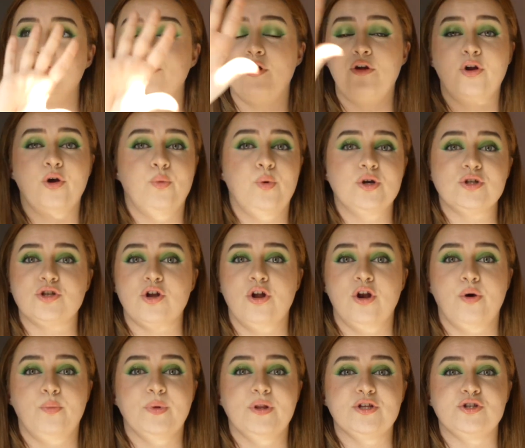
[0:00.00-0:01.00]
Don't know what's going
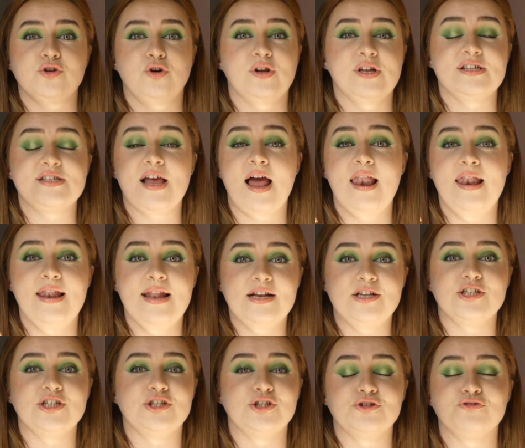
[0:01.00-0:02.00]
on with the sun. It's
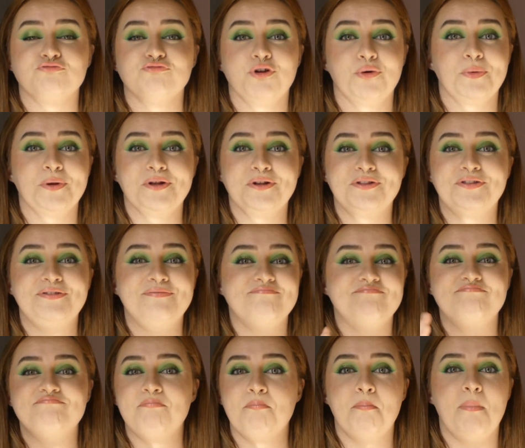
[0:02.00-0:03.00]
literally just ruined
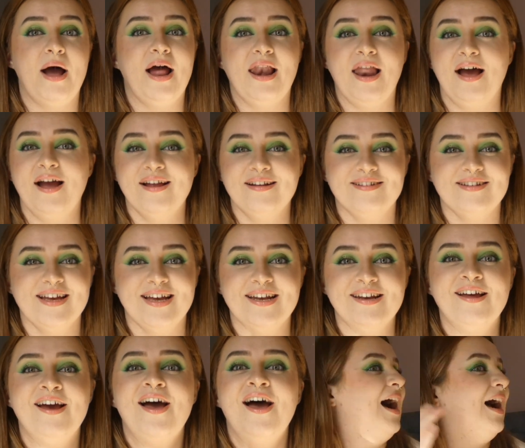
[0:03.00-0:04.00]
my lighting.